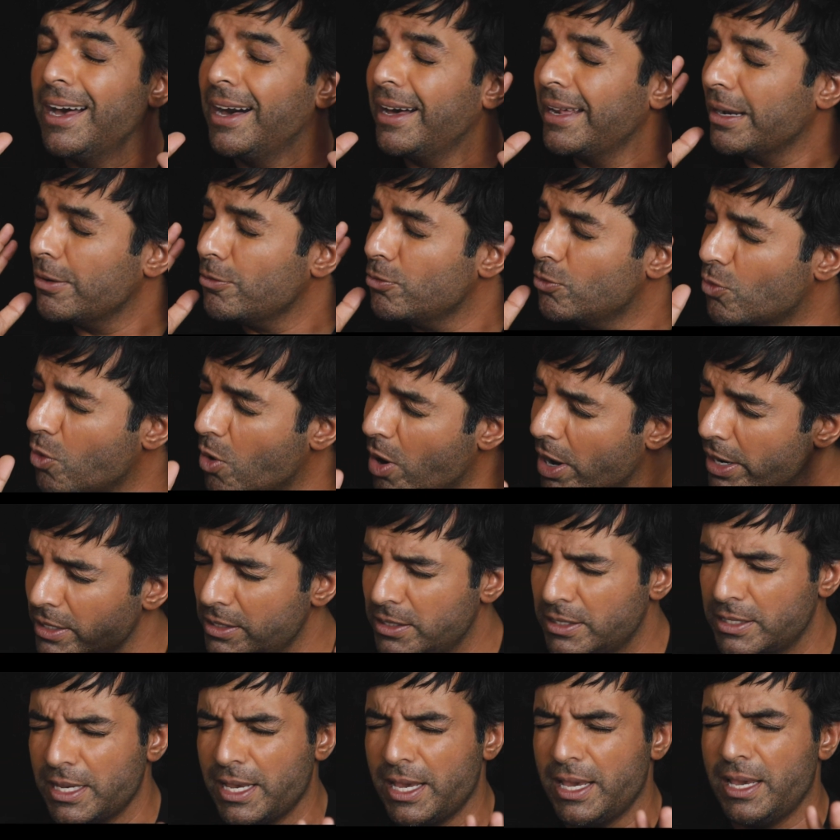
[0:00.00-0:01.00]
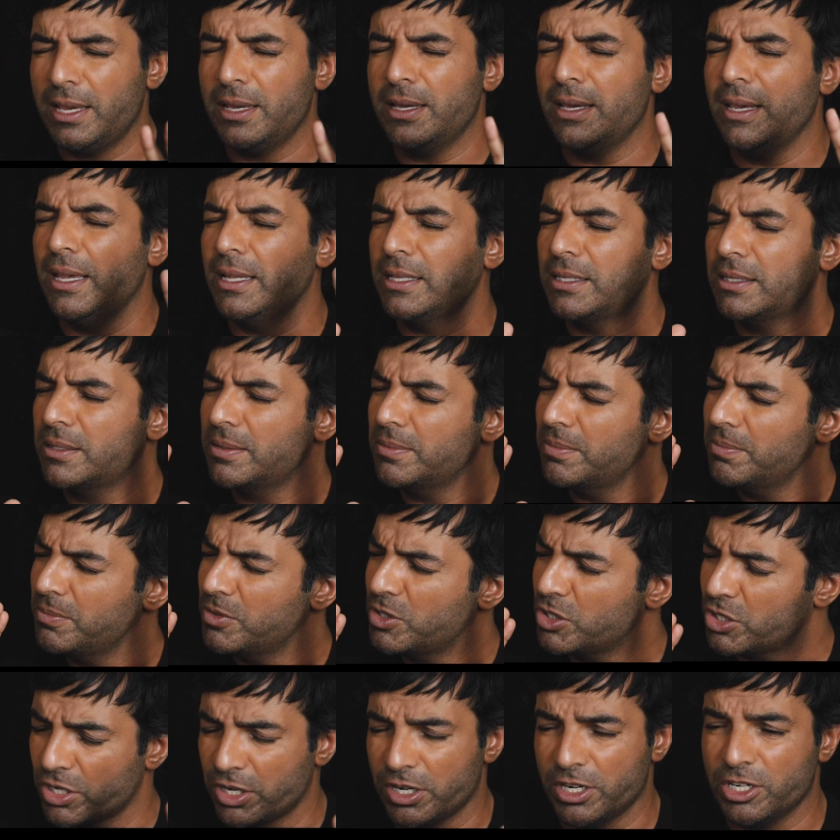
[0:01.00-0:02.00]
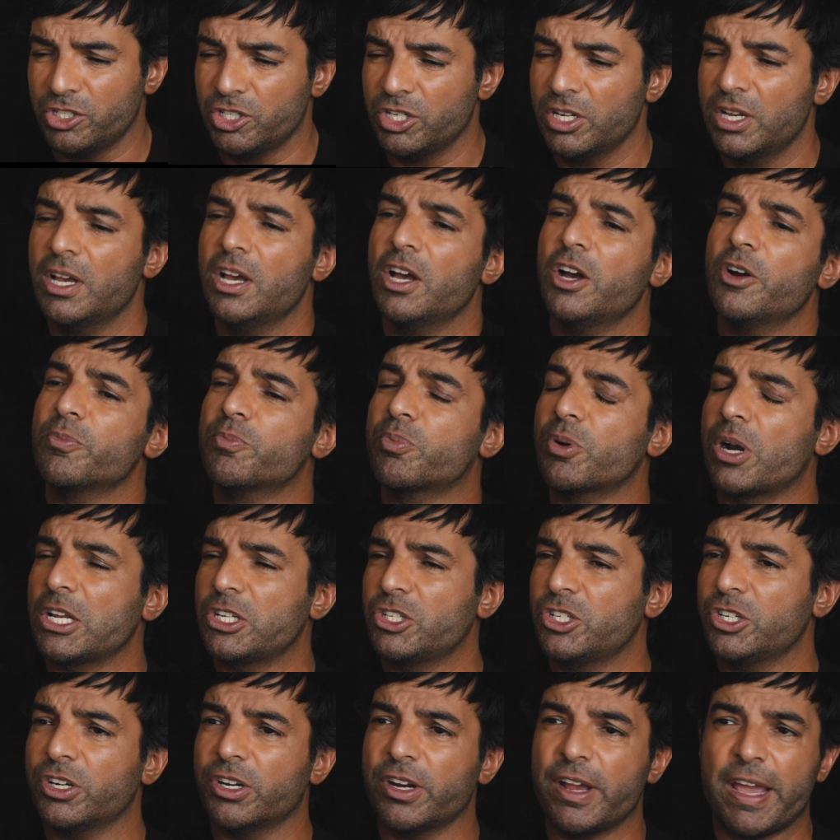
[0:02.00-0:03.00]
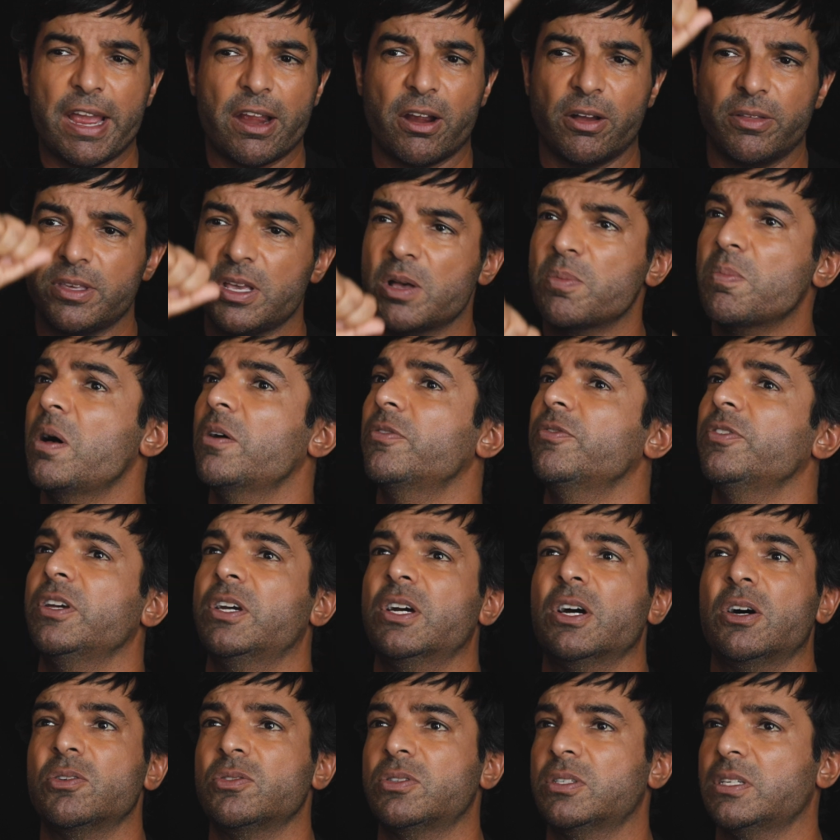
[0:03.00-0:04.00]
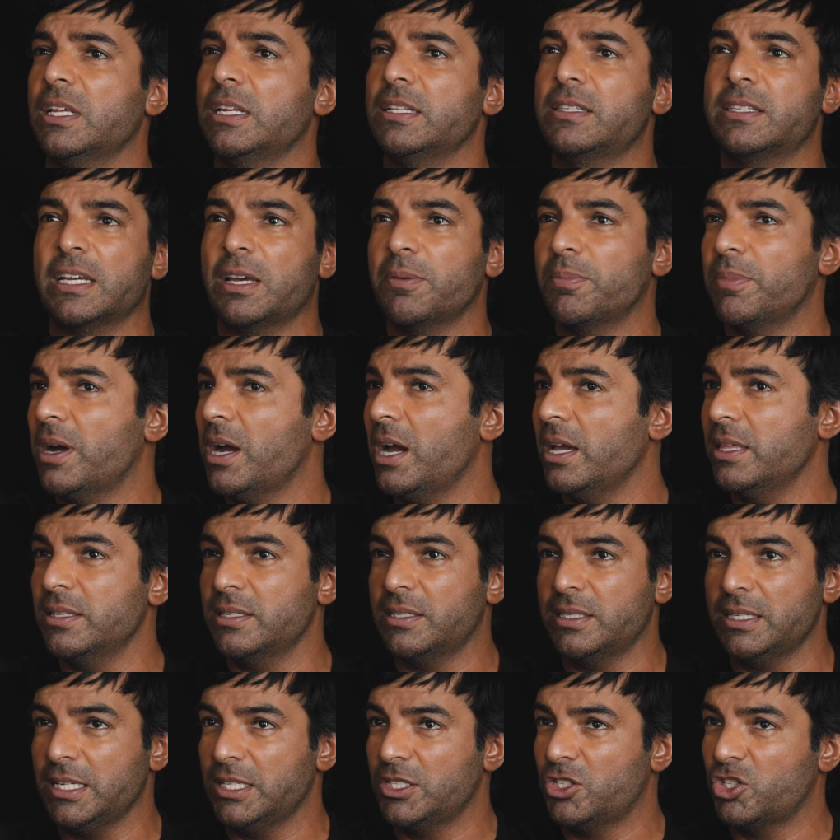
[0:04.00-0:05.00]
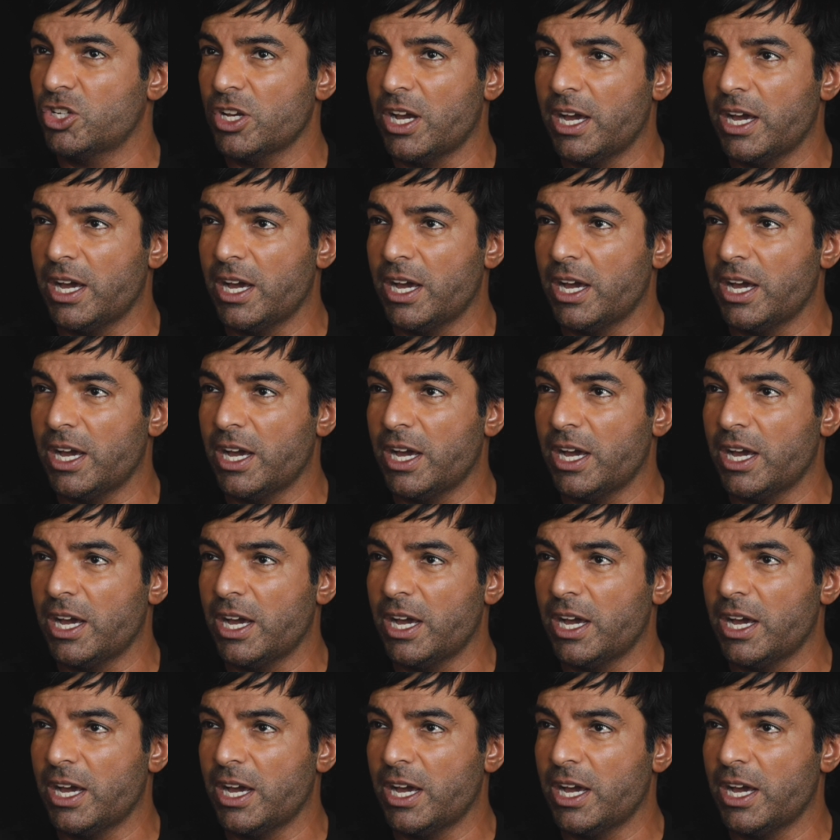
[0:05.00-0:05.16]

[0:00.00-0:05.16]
And I want to say it's Serge brushing her hair on the Amalfi Coast. And it's like a behind the scenes